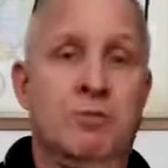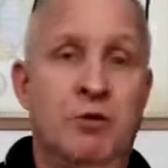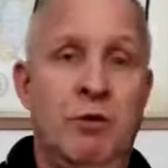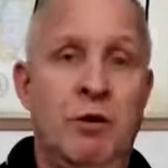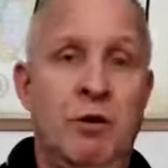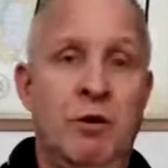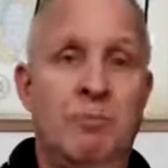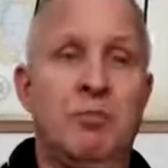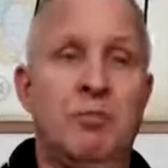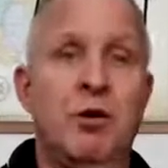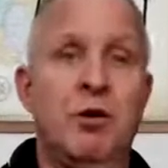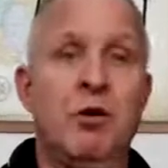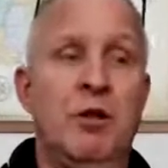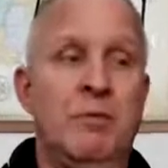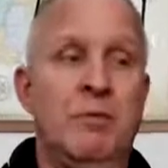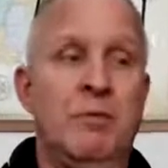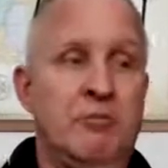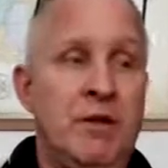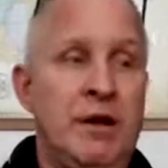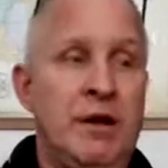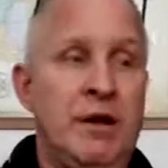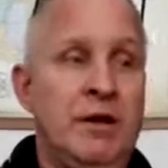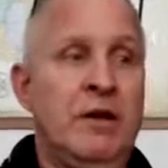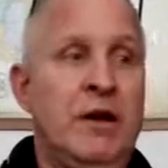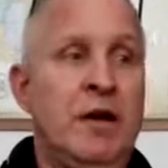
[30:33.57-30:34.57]
doing a
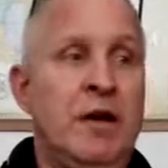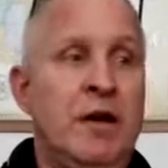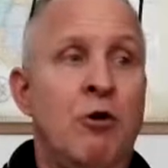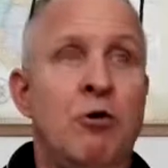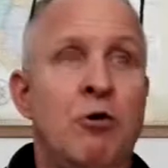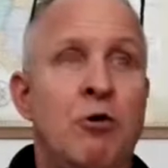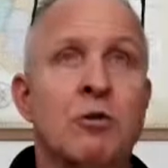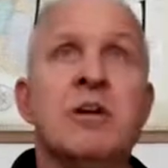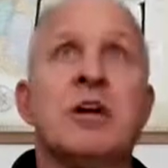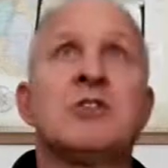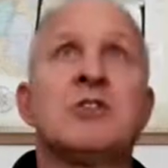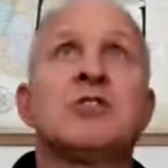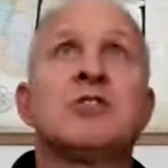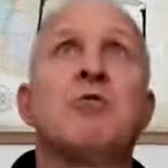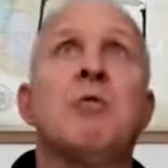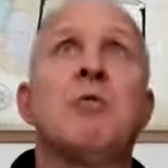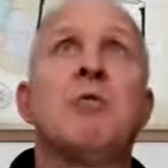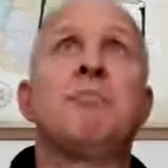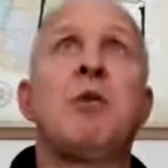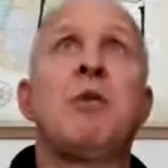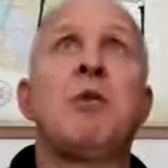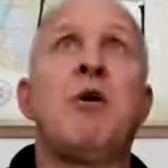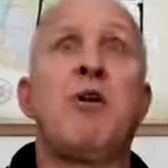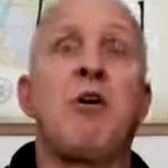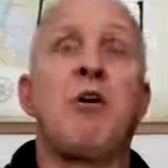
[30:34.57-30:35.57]
pull-up, right, and I hold onto
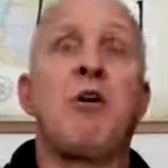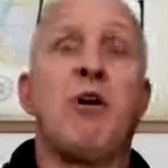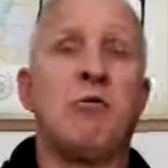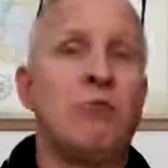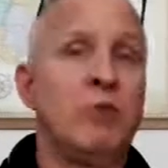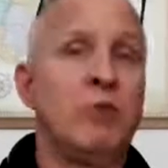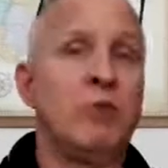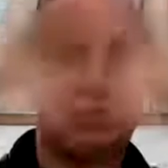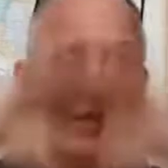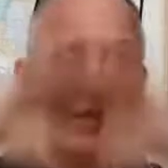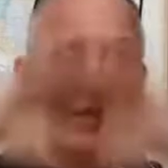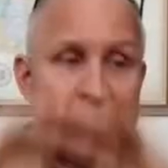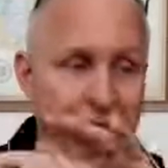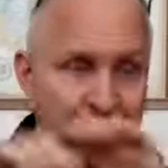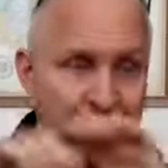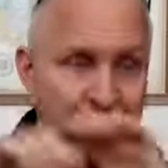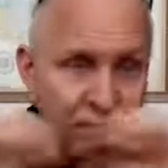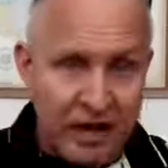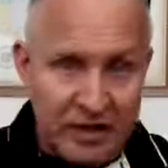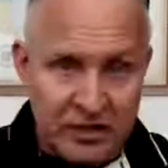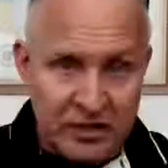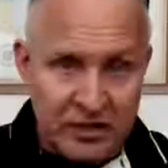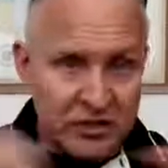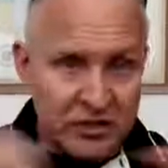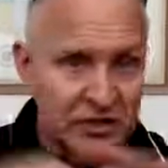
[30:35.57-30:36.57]
a bar, which is
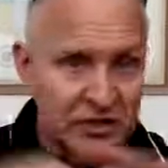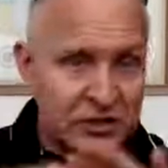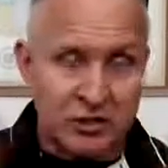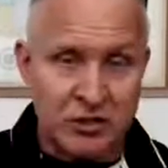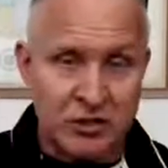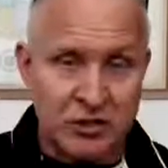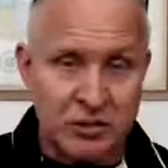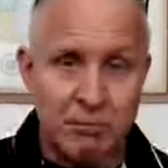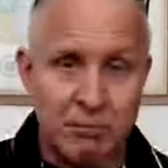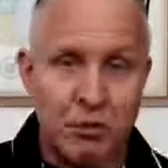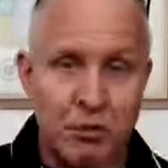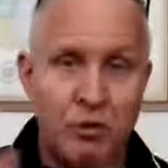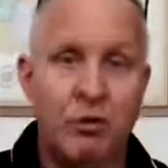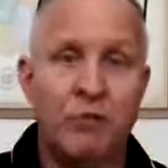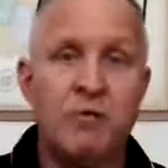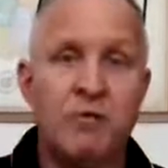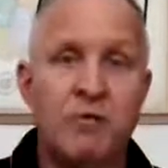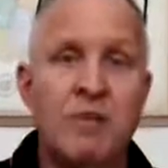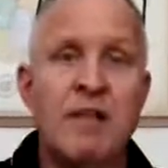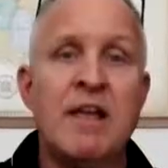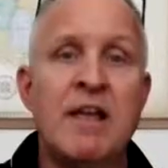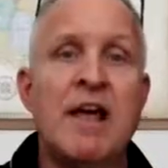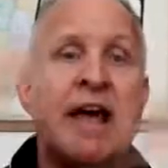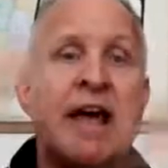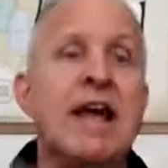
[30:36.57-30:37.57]
fixed, it doesn't
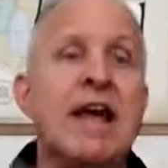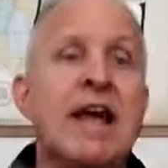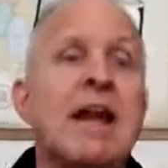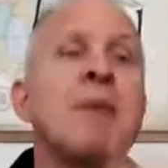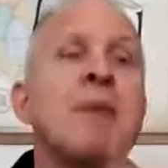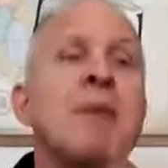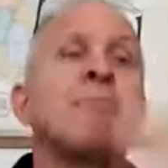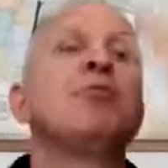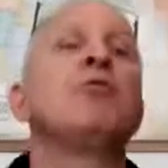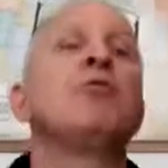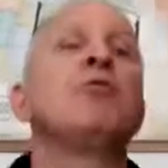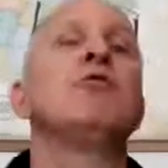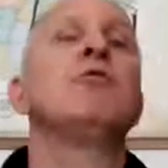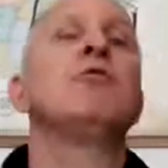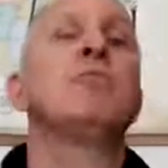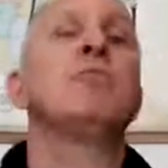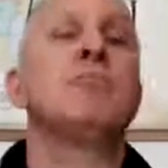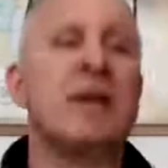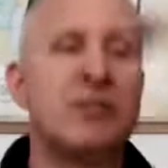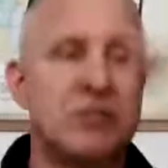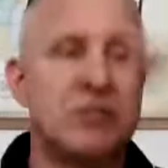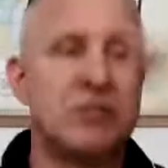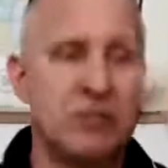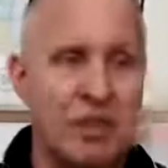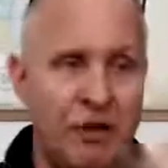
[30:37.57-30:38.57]
move, and I pull
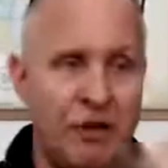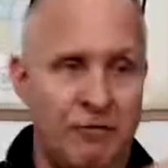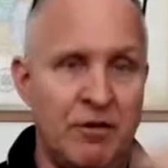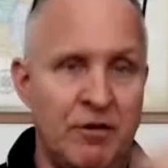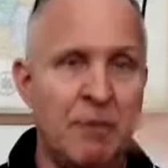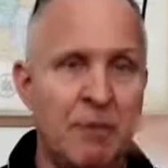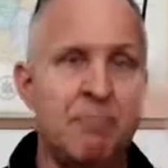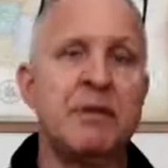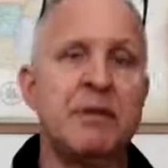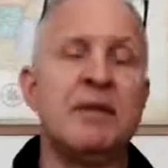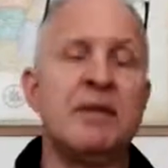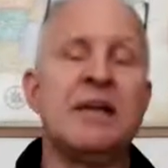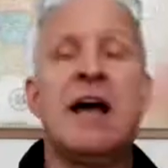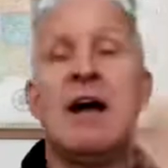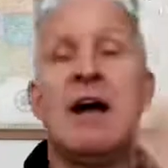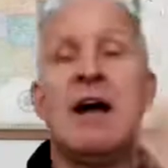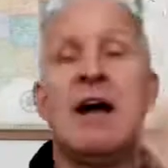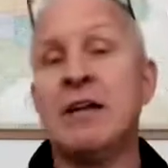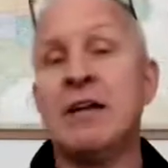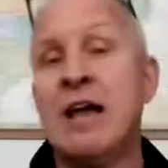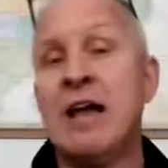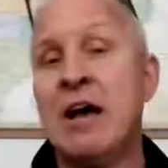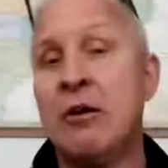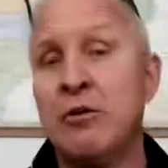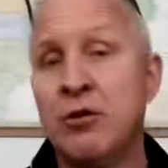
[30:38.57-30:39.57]
myself up and
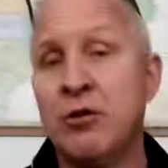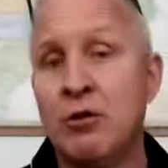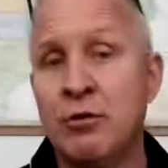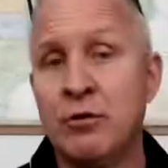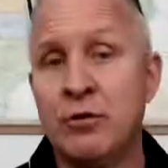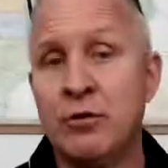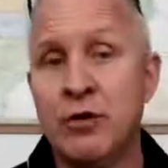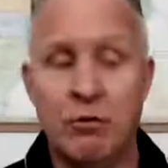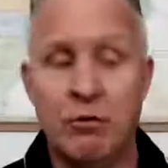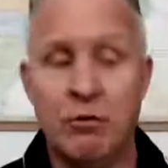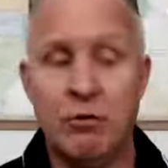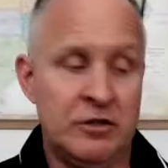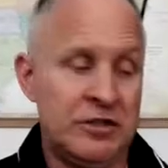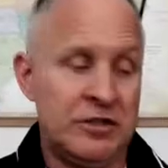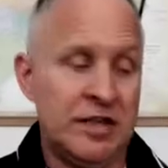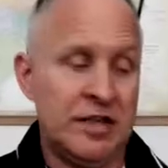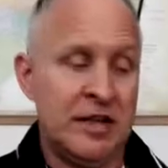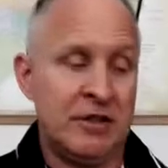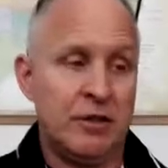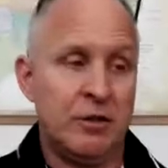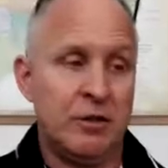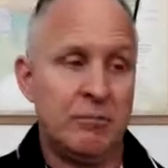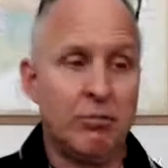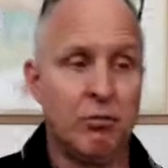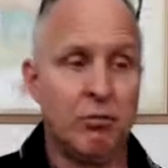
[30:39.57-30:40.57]
down. Now you'll notice
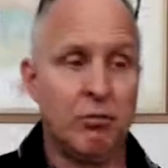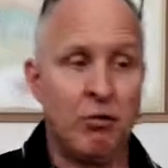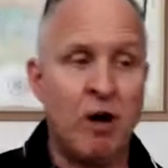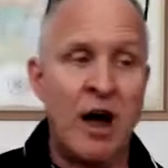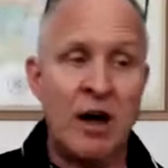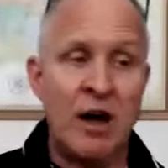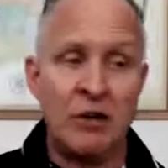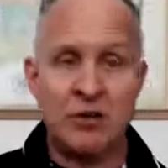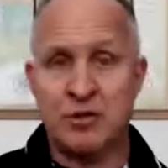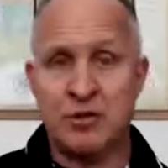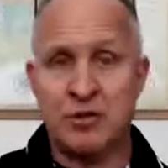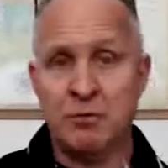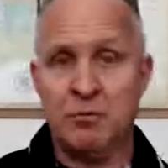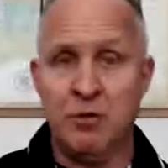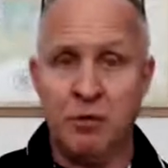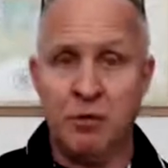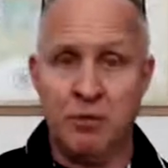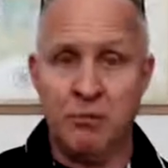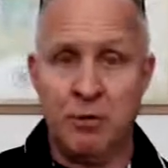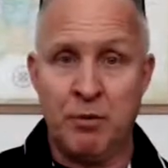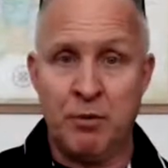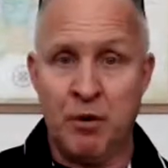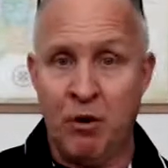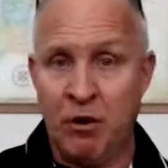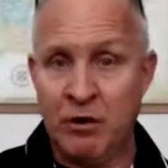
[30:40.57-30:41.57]
that the
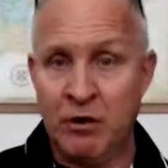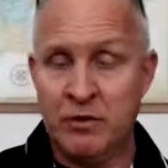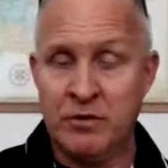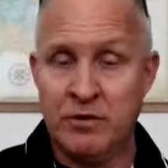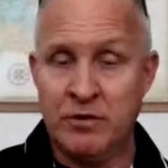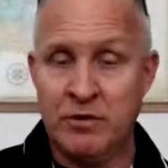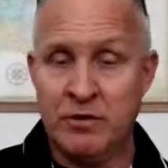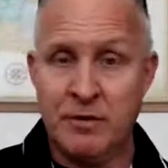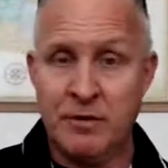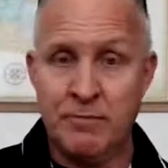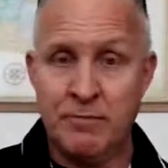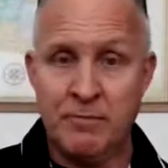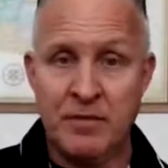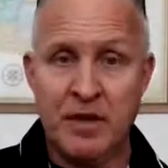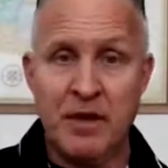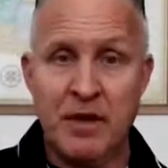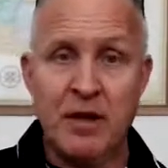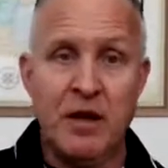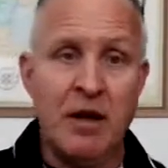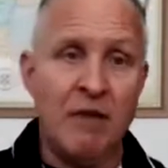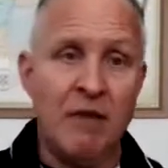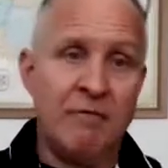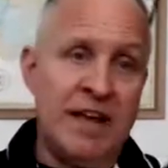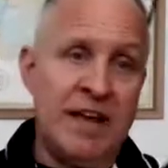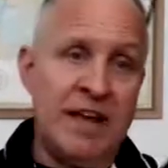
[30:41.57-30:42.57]
proximal part
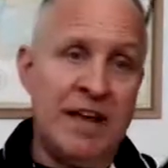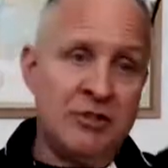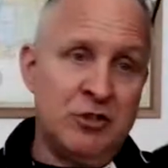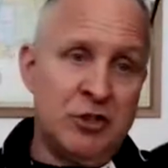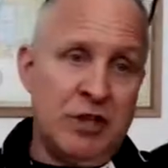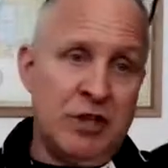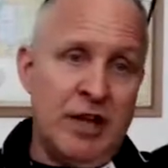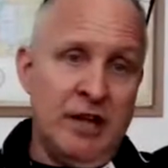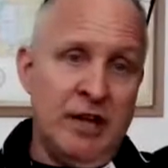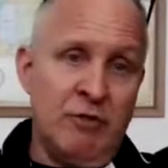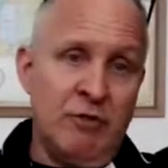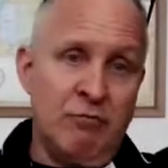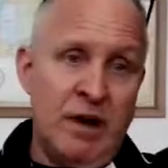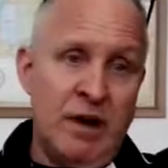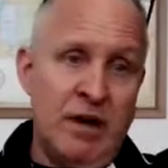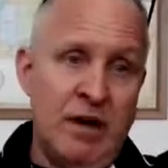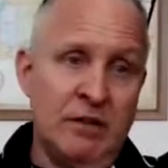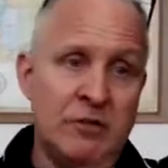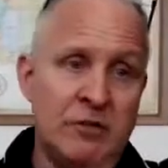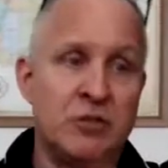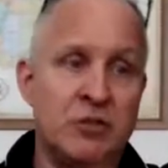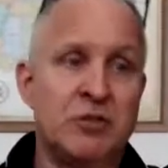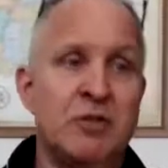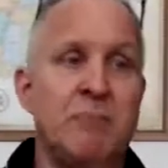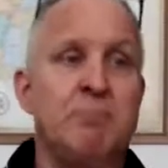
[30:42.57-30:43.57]
of that chain,
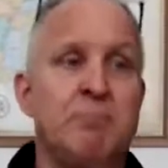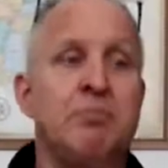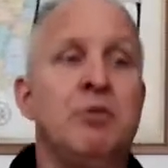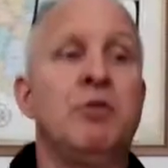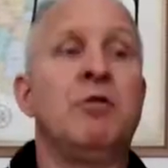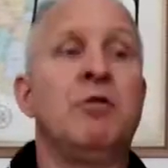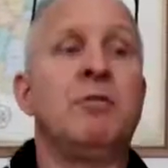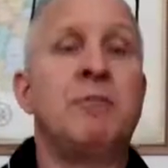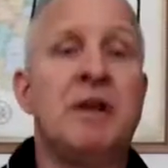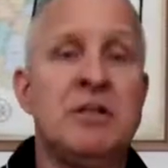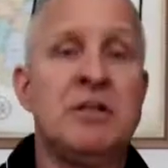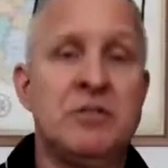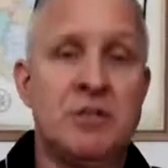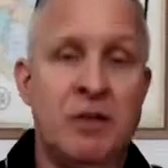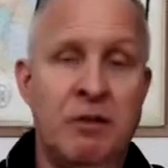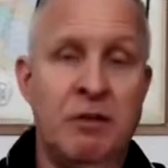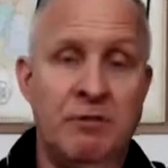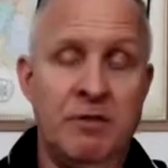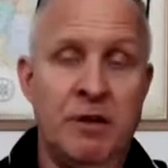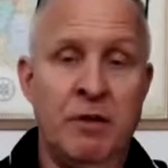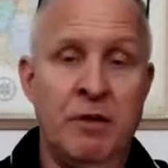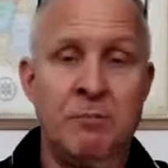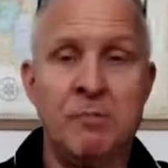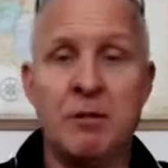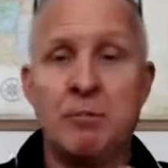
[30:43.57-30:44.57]
right, because I'm pulling
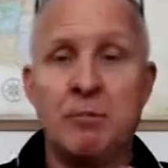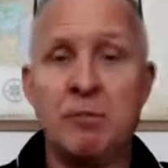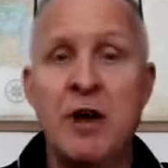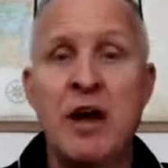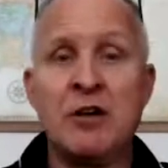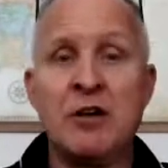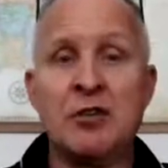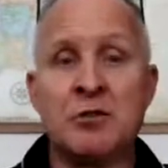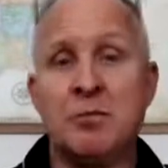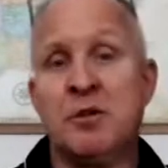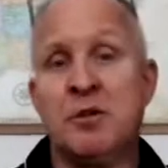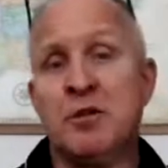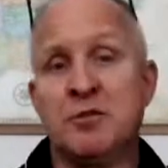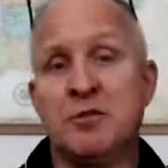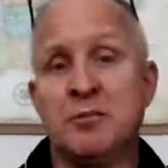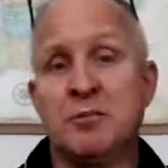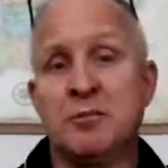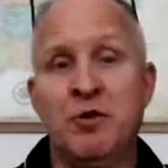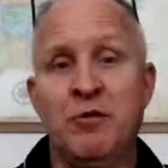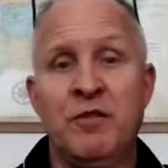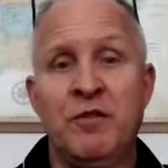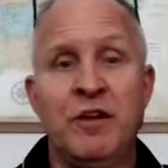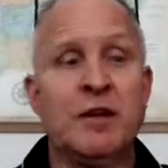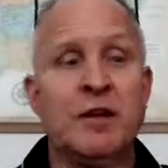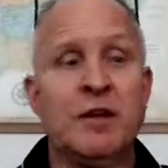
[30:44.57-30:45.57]
myself up, the proximal is
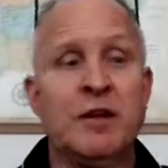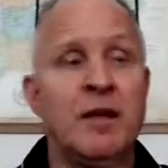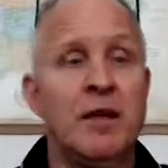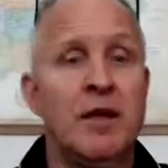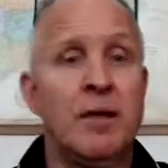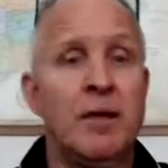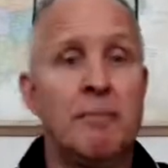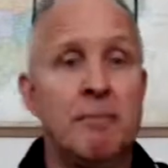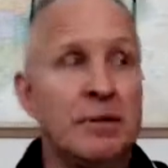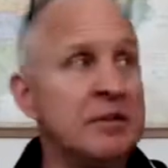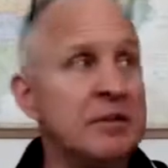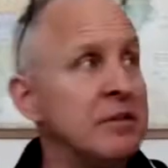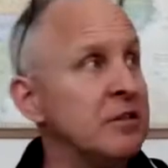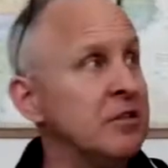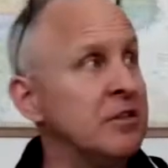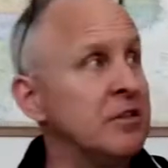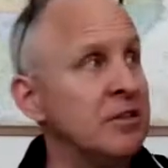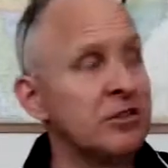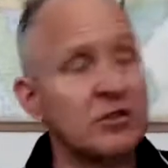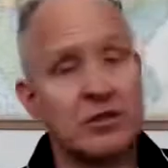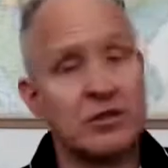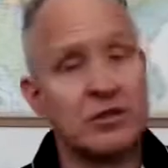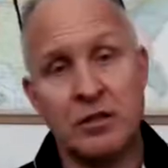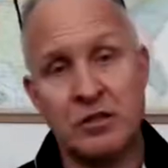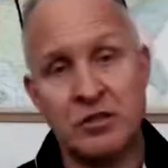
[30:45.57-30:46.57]
moving, but the
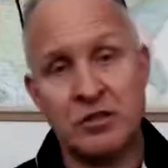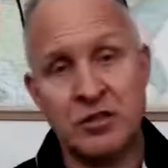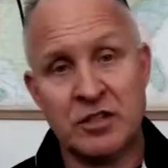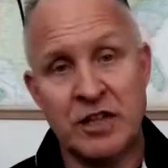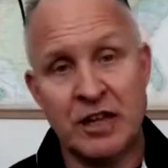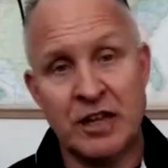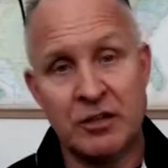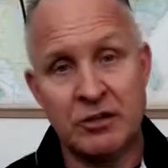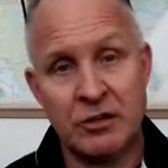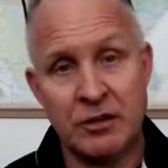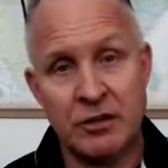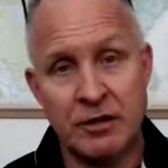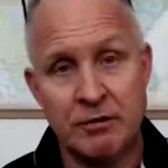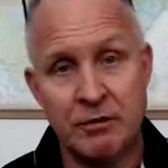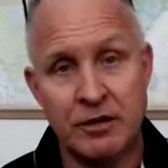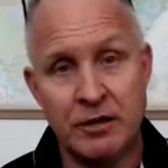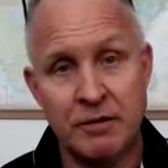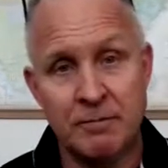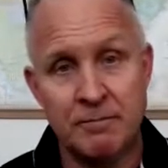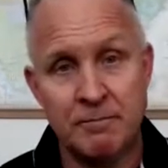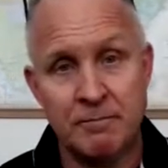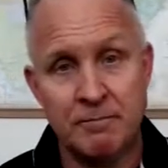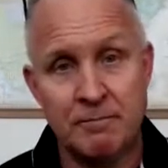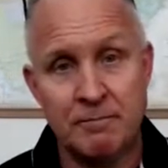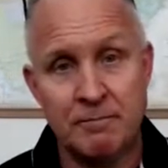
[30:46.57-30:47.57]
distal is stationary.